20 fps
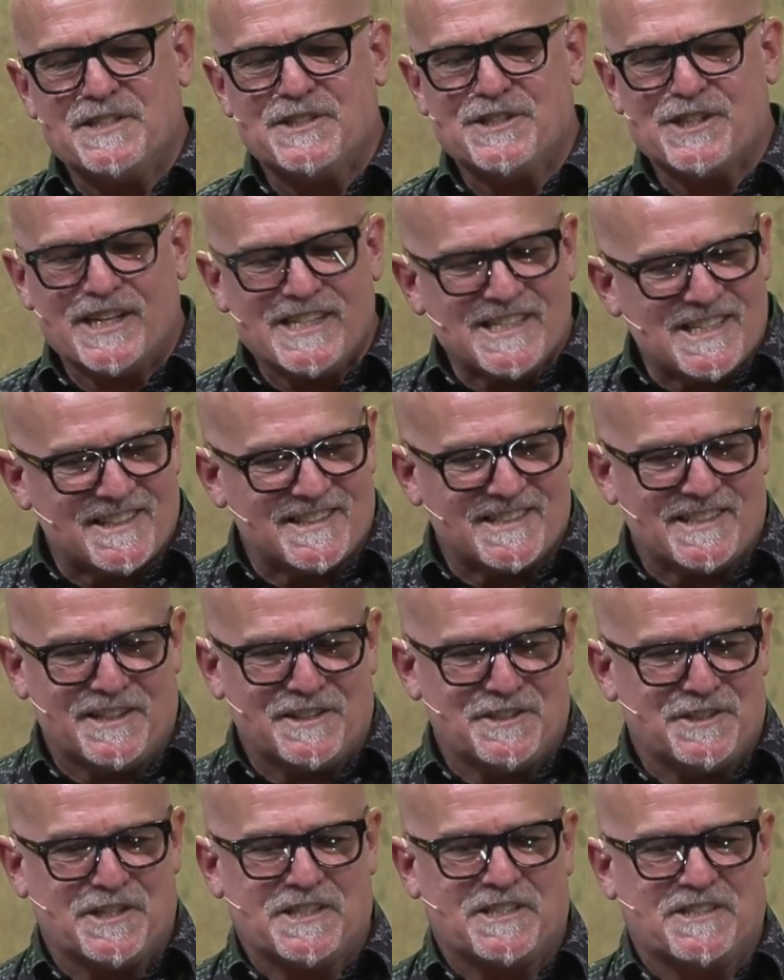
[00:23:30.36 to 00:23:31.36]
Jesus
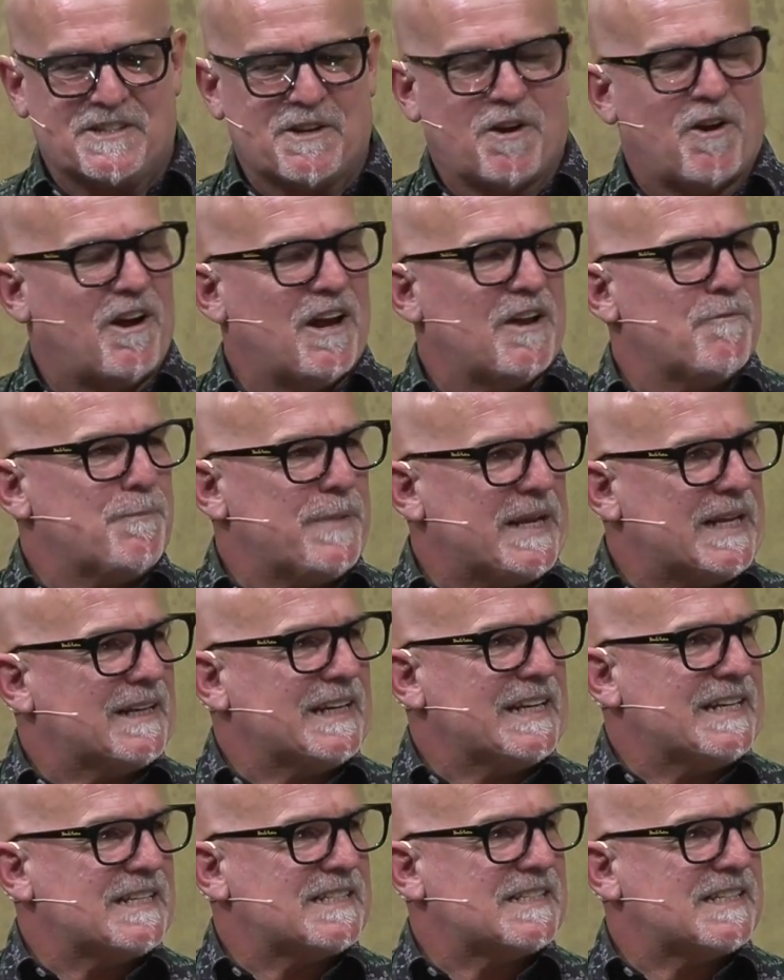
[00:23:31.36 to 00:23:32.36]
didn't just die
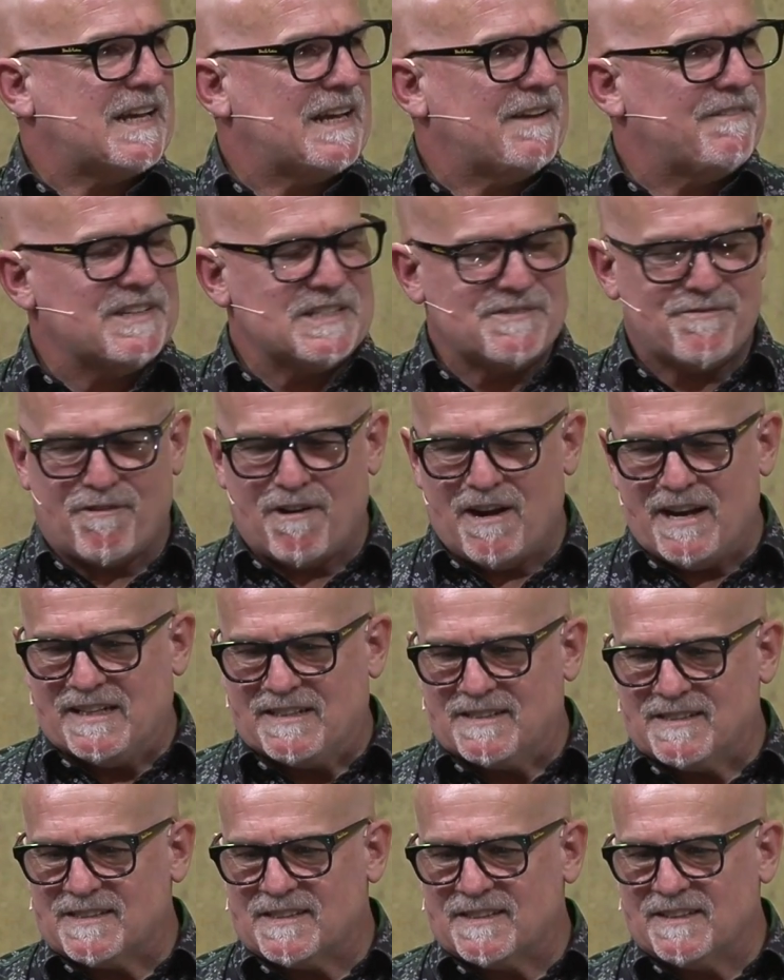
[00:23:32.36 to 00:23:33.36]
merely to save His
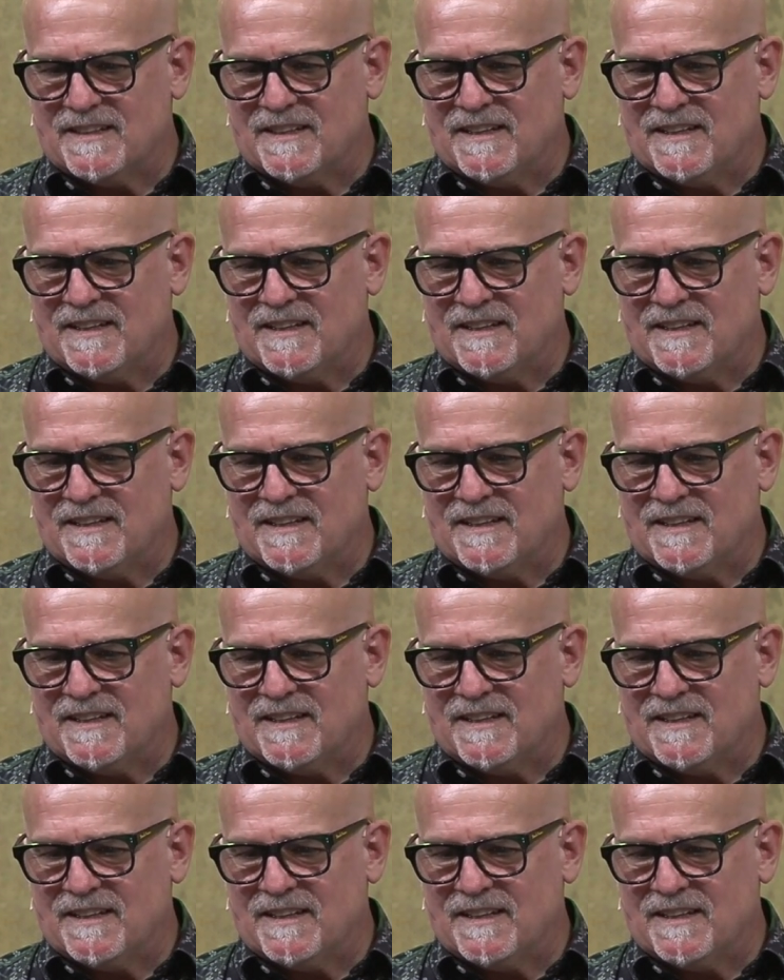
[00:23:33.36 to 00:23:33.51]
friends.